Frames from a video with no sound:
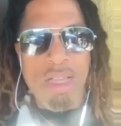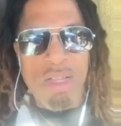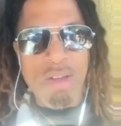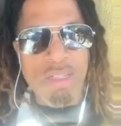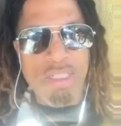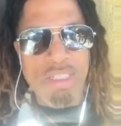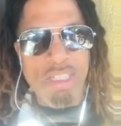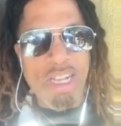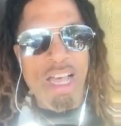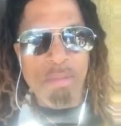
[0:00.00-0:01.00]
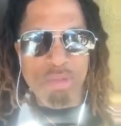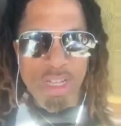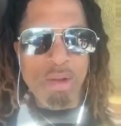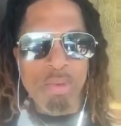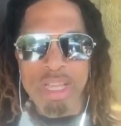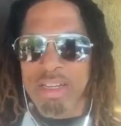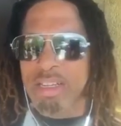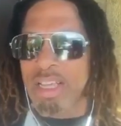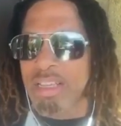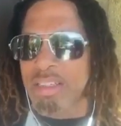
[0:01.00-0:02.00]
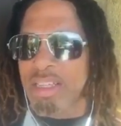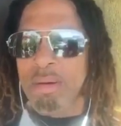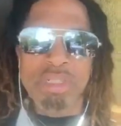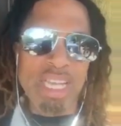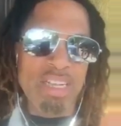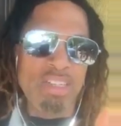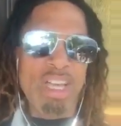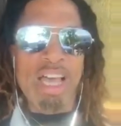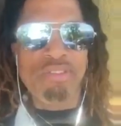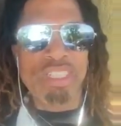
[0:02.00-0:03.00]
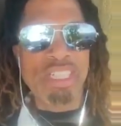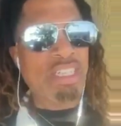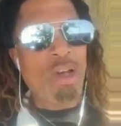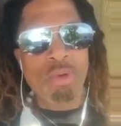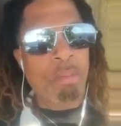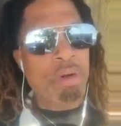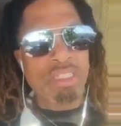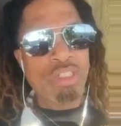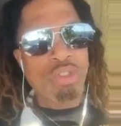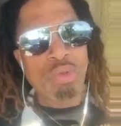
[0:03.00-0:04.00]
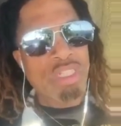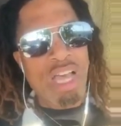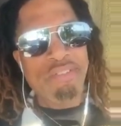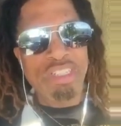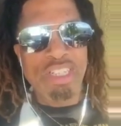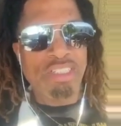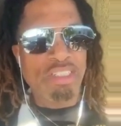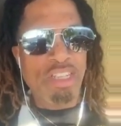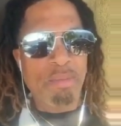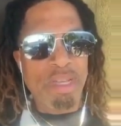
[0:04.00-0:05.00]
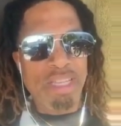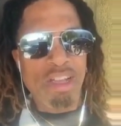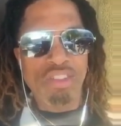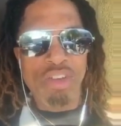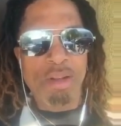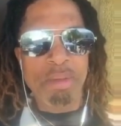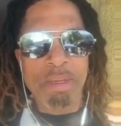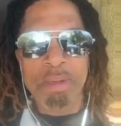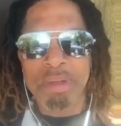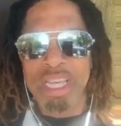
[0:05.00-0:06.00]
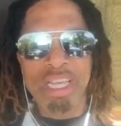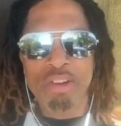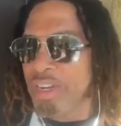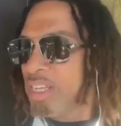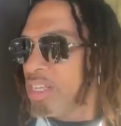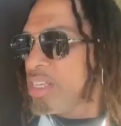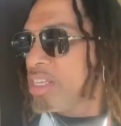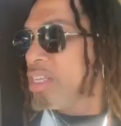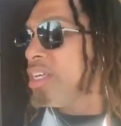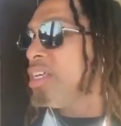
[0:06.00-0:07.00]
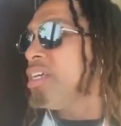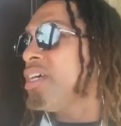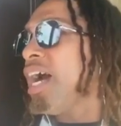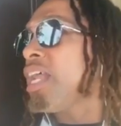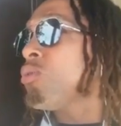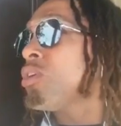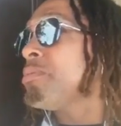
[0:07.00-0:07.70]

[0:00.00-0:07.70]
Oh, chill out. I'm trying to wait, okay? But they in the conversation. I don't want to bust the dude's conversations up, man. Y'all trying to make me be ignorant. I don't want to be